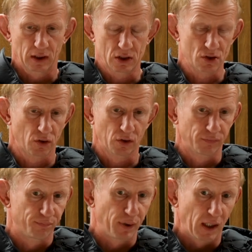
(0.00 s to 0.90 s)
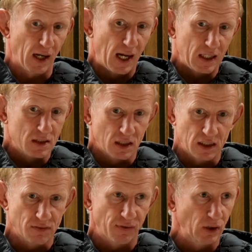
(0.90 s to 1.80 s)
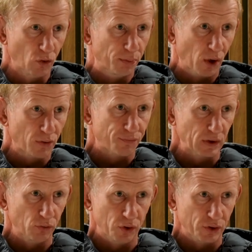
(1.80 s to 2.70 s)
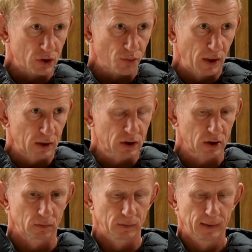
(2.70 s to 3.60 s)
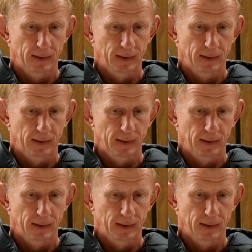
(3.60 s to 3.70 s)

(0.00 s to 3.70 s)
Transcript: He's another pair of hands, and he's a very good broken field runner as well. So